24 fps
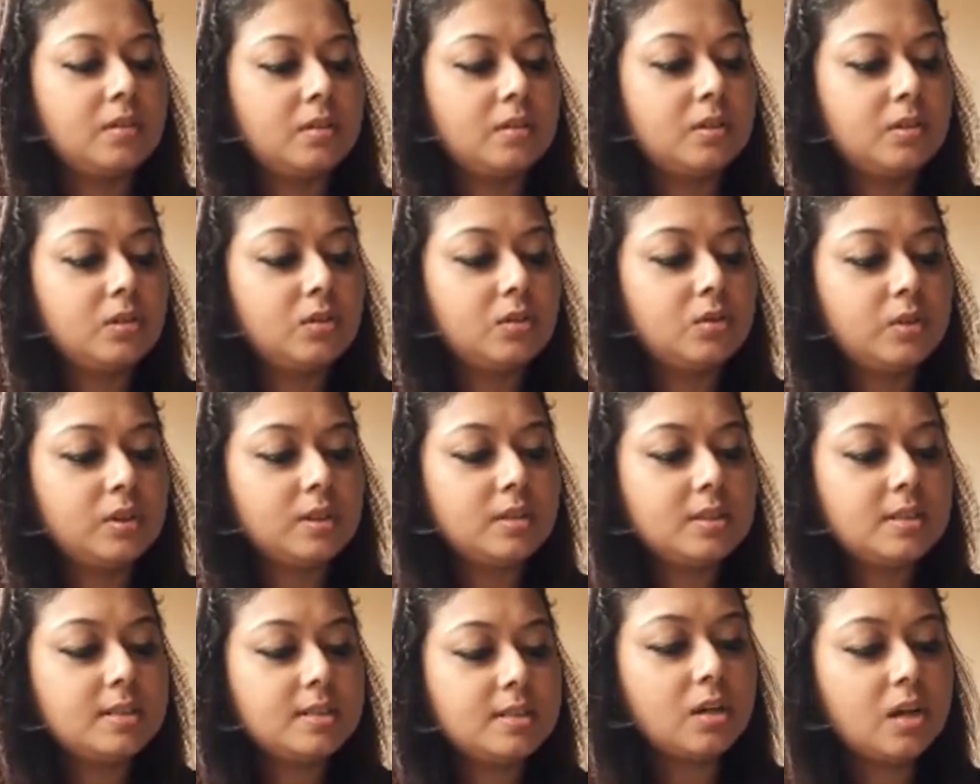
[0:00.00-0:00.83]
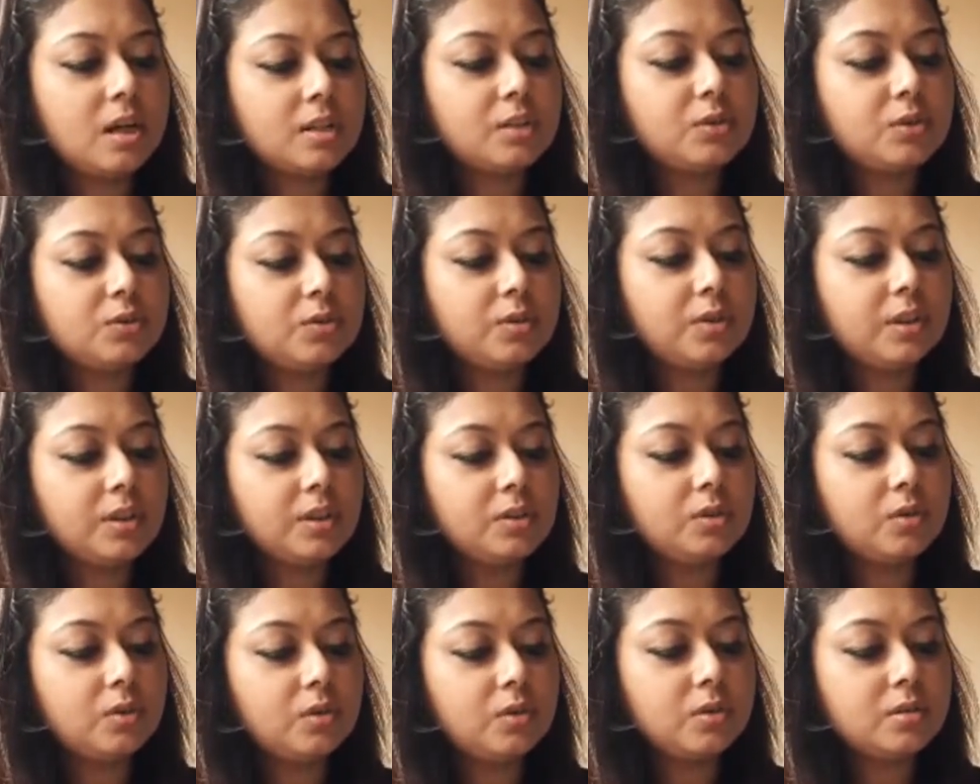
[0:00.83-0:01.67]
You can start drawing
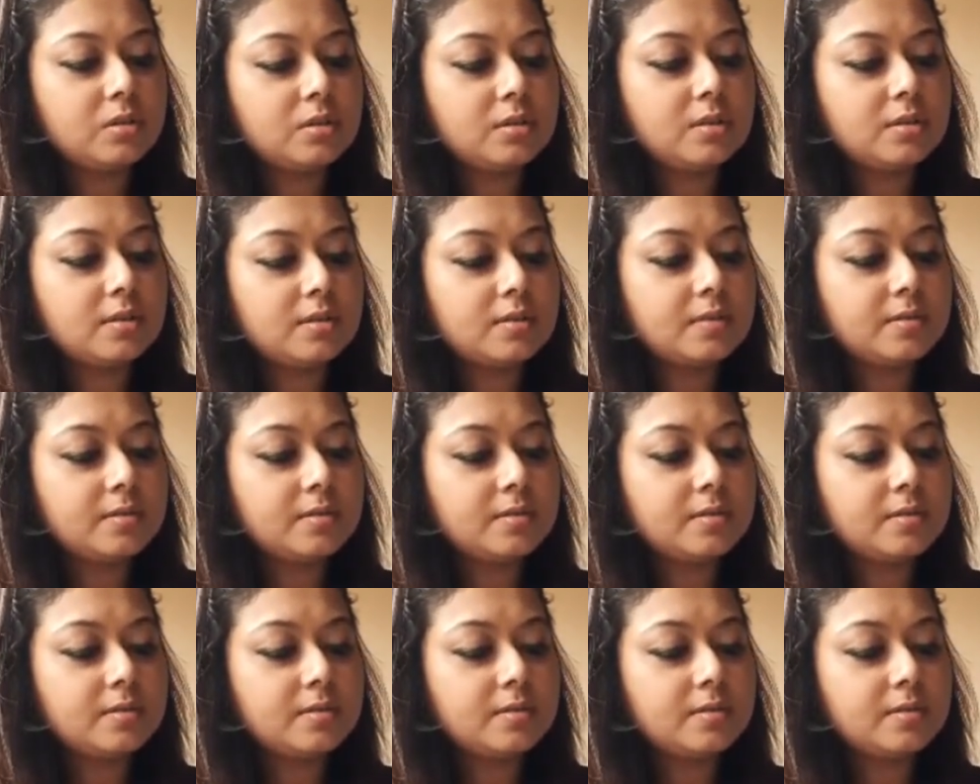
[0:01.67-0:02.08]
yours.